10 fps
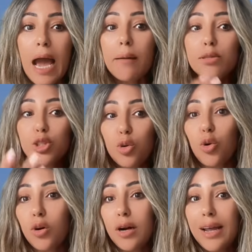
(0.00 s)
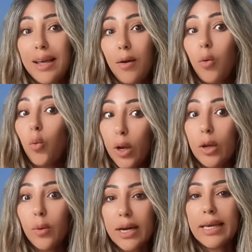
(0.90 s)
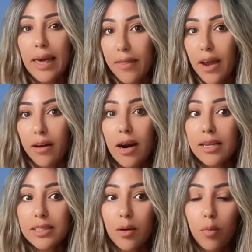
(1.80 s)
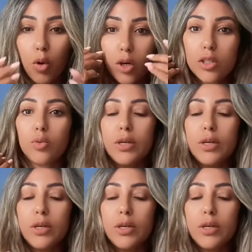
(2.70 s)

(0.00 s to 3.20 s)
I'm sure we will get there at some point.